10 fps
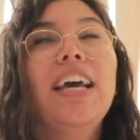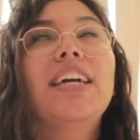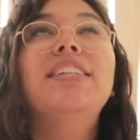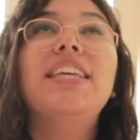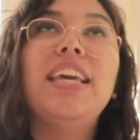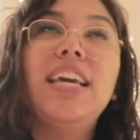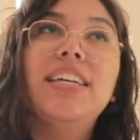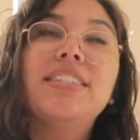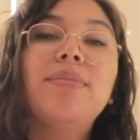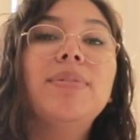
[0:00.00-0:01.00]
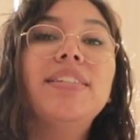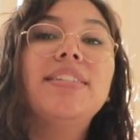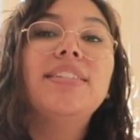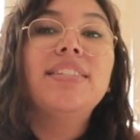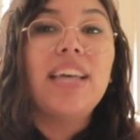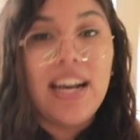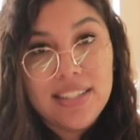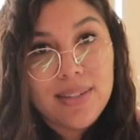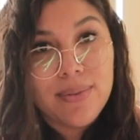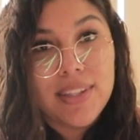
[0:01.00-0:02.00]
because he is
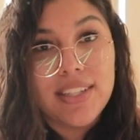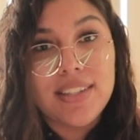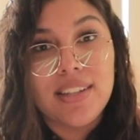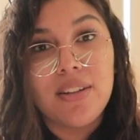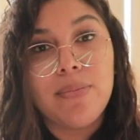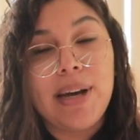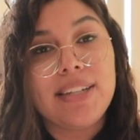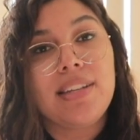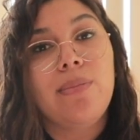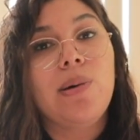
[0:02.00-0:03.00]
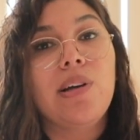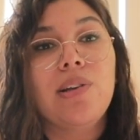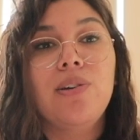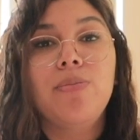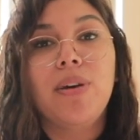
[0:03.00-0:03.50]
obsessed with his little basketball hoop